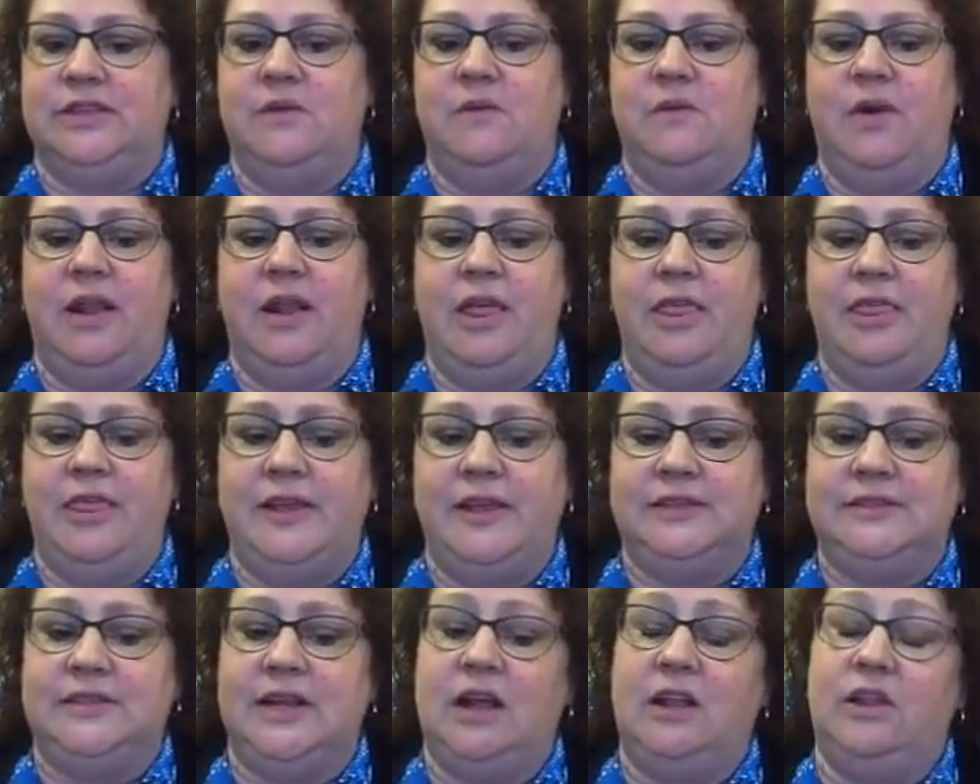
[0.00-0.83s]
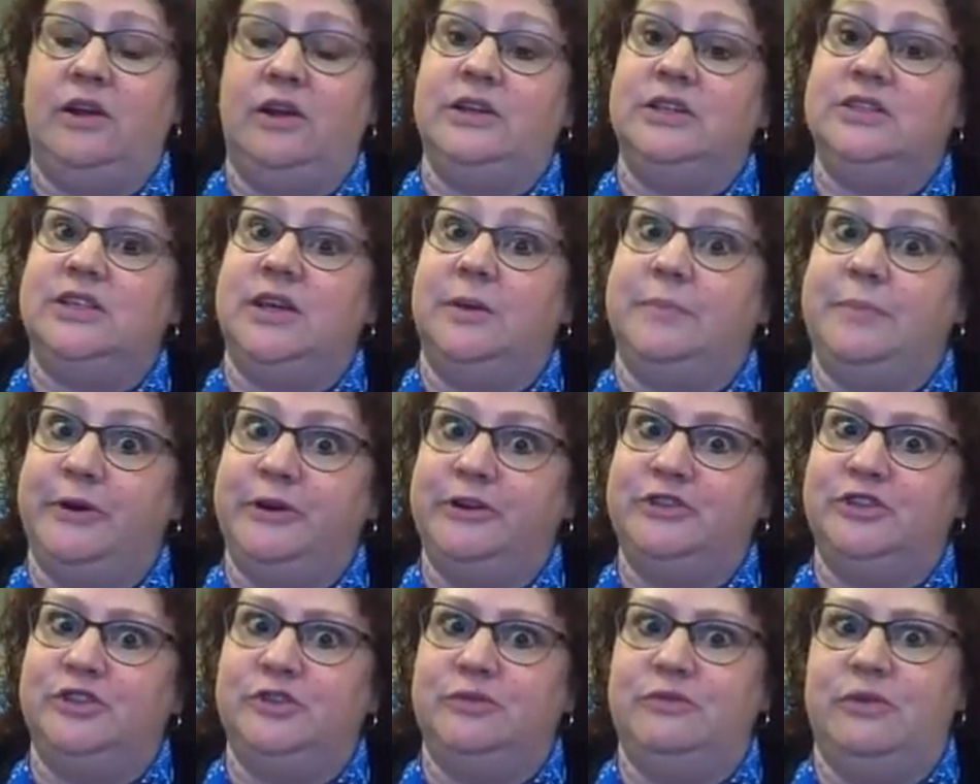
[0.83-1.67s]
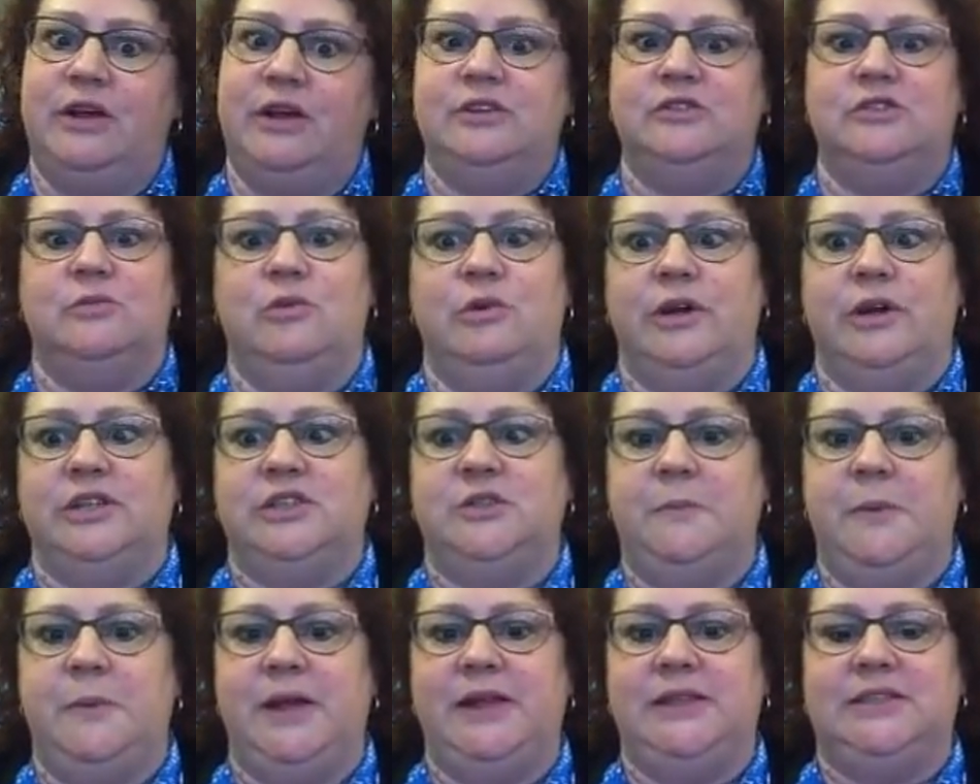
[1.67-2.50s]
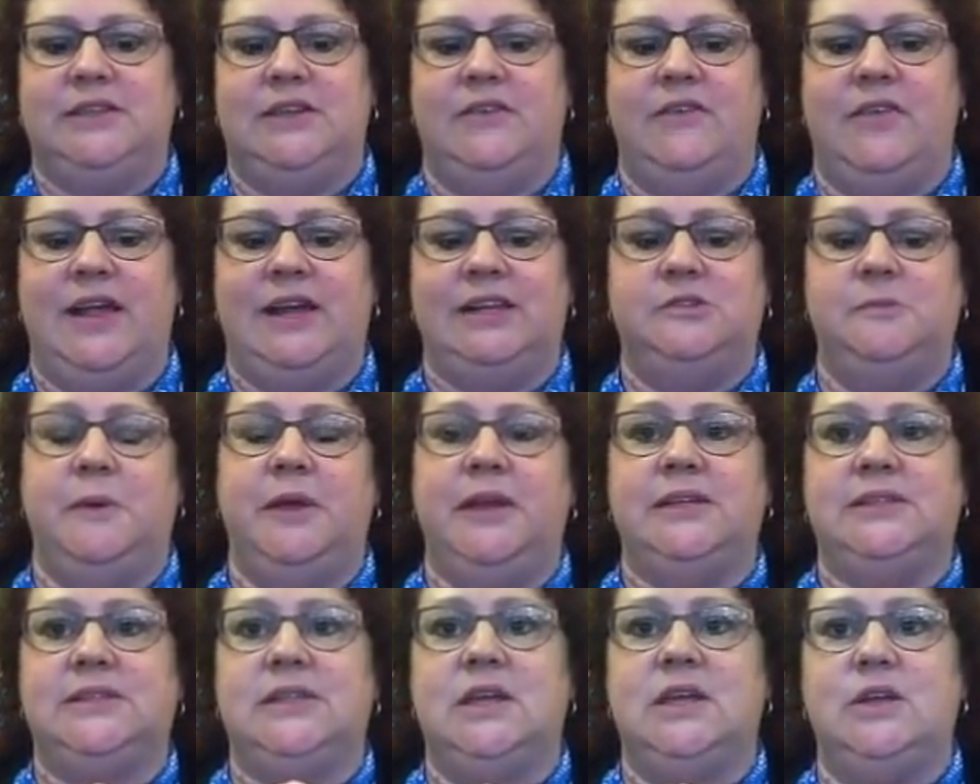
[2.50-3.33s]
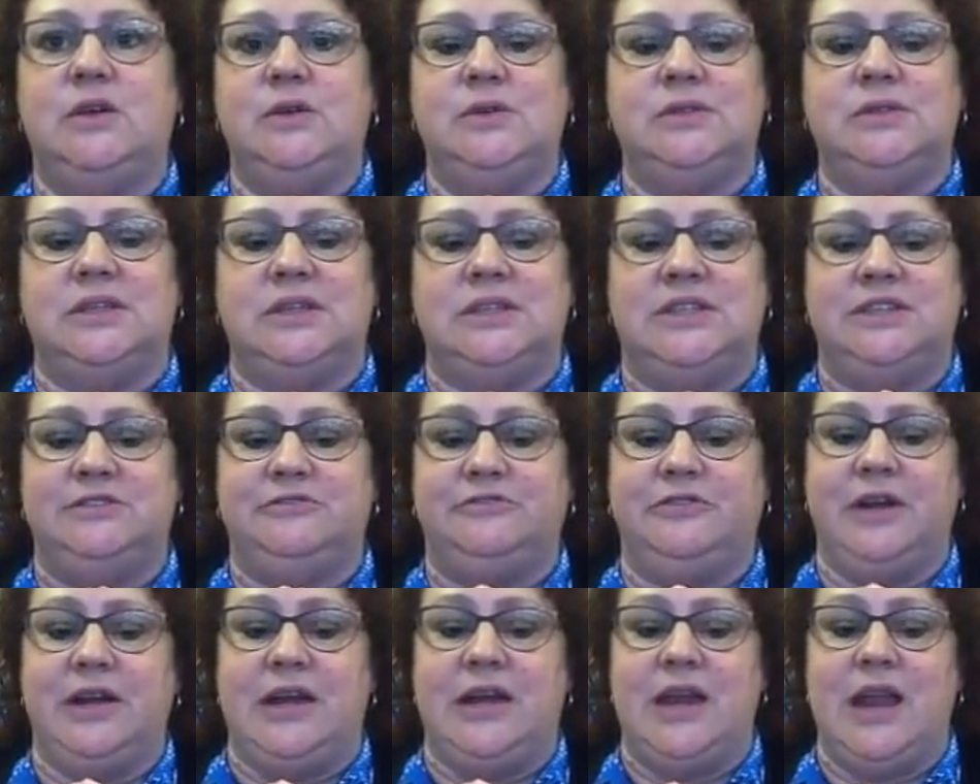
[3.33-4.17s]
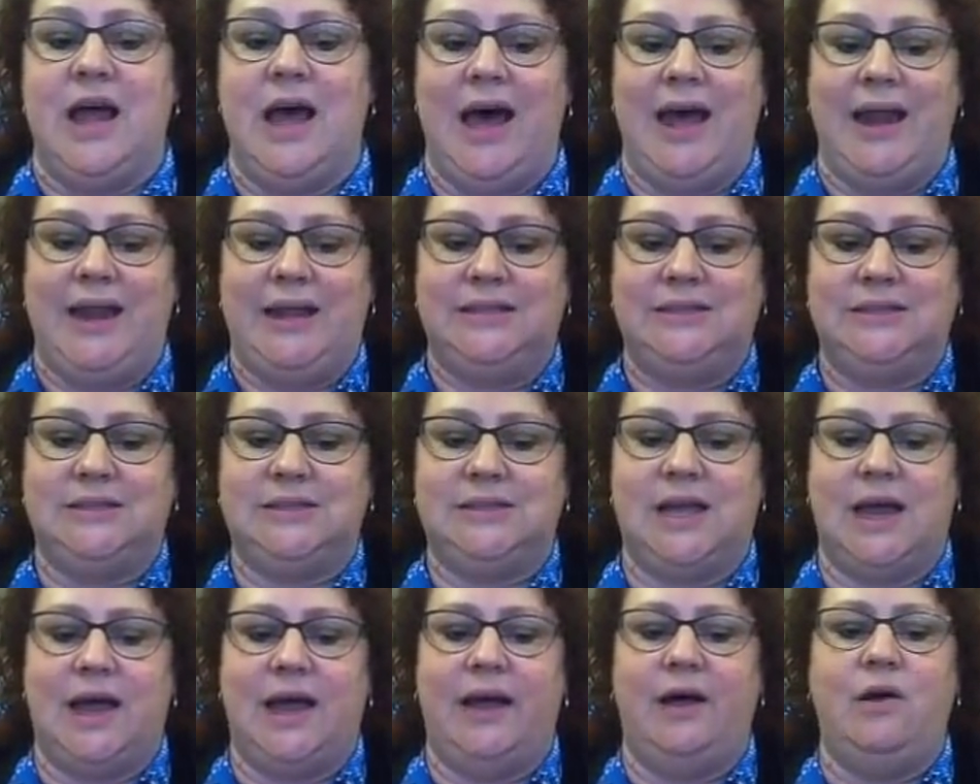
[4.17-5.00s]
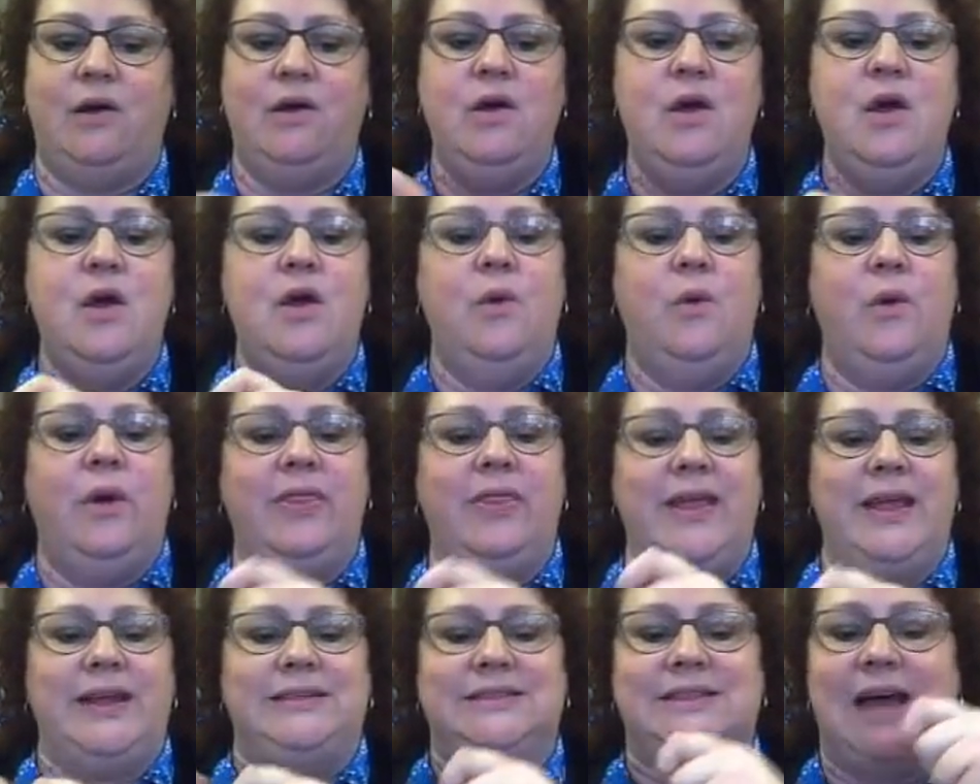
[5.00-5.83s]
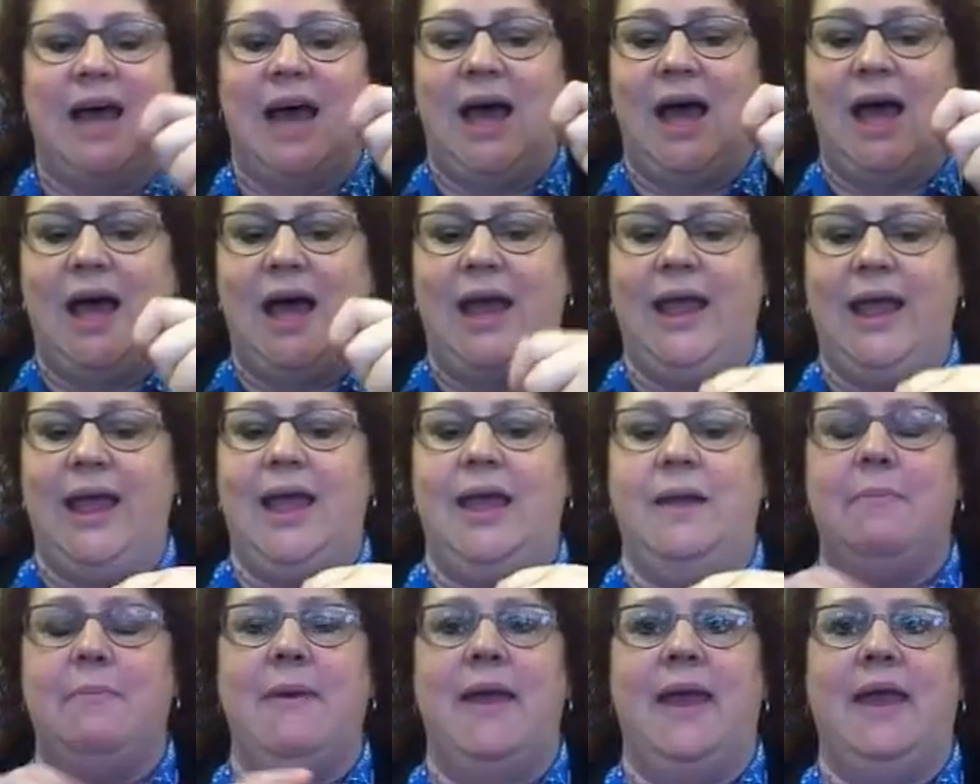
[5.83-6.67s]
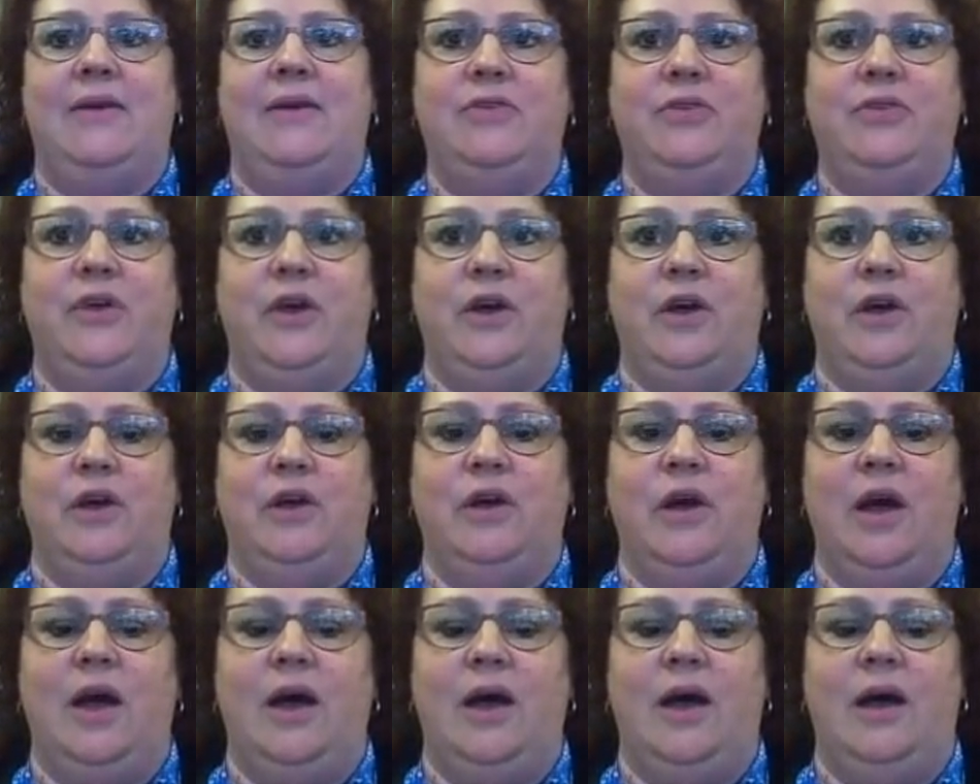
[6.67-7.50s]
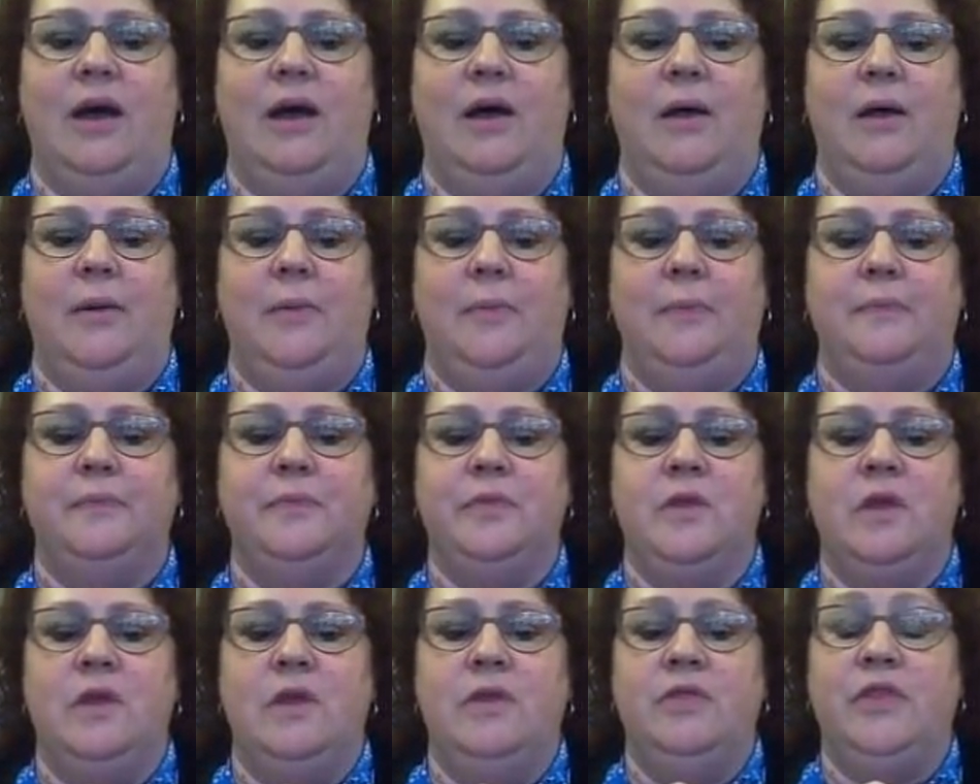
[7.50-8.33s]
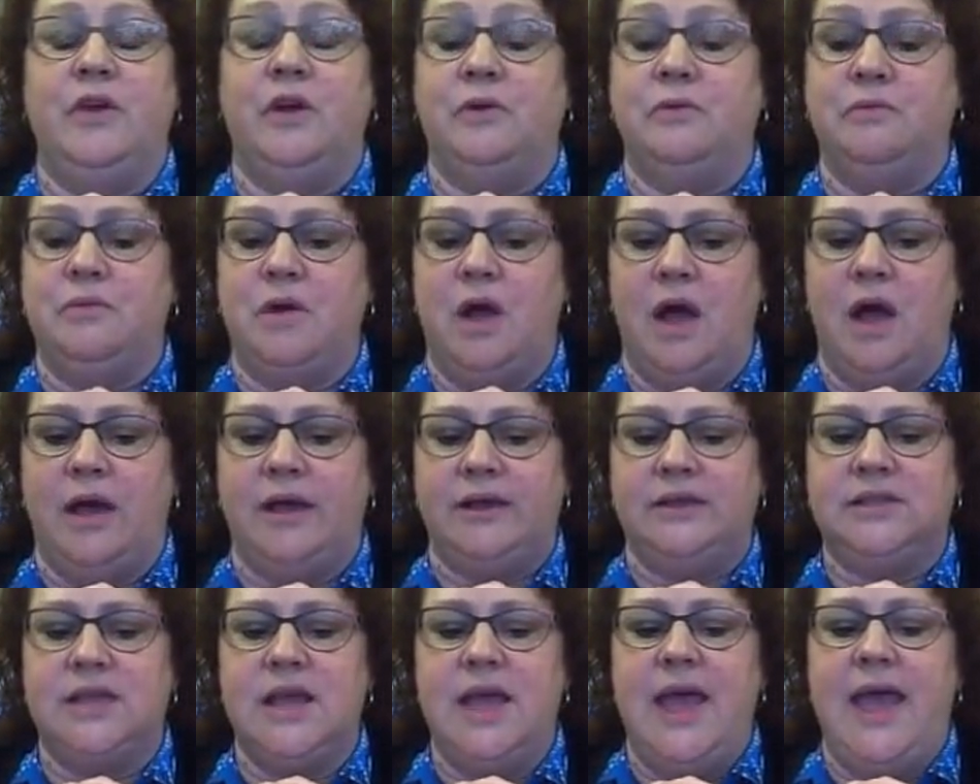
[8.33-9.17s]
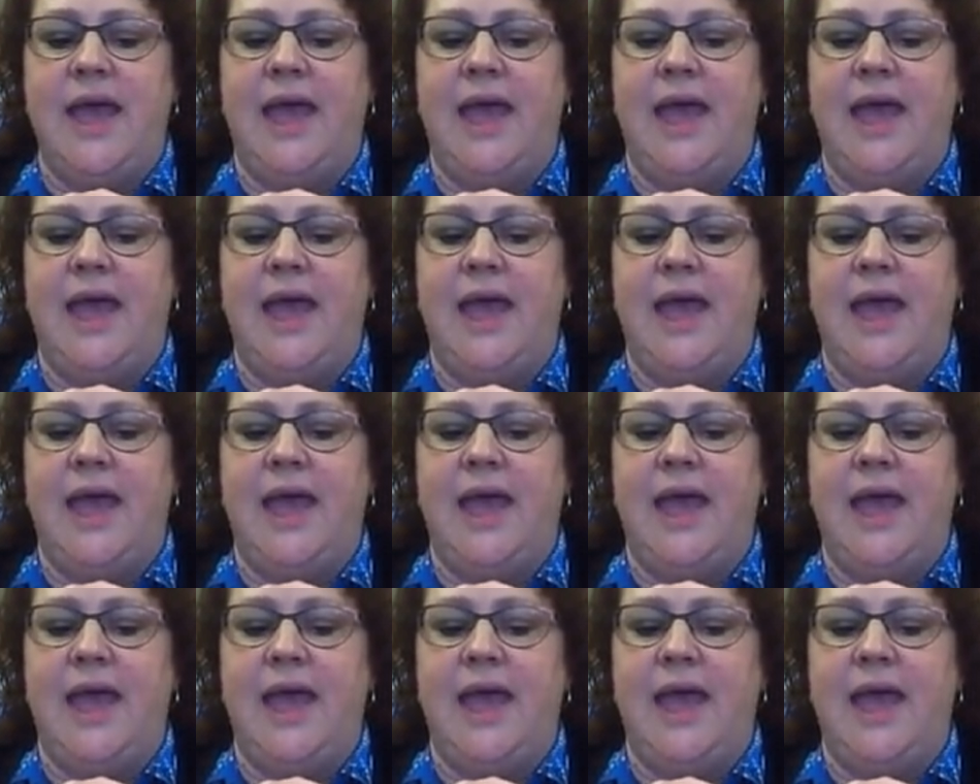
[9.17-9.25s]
And one of the things that I learned is that Persian rugs are more expensive. And that's because they use a different knotting style when they tie and make their rugs.